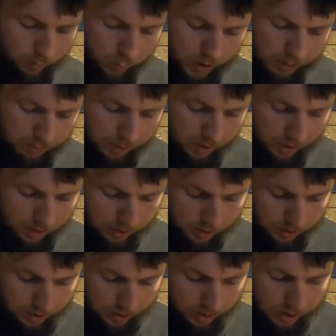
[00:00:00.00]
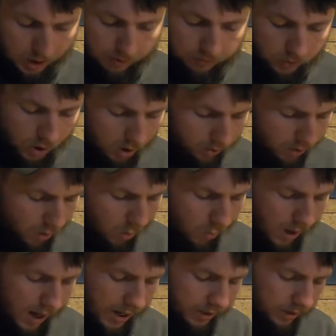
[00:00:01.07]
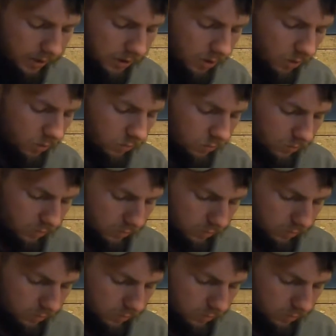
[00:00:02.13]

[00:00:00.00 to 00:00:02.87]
blade bait. If y'all know why they don't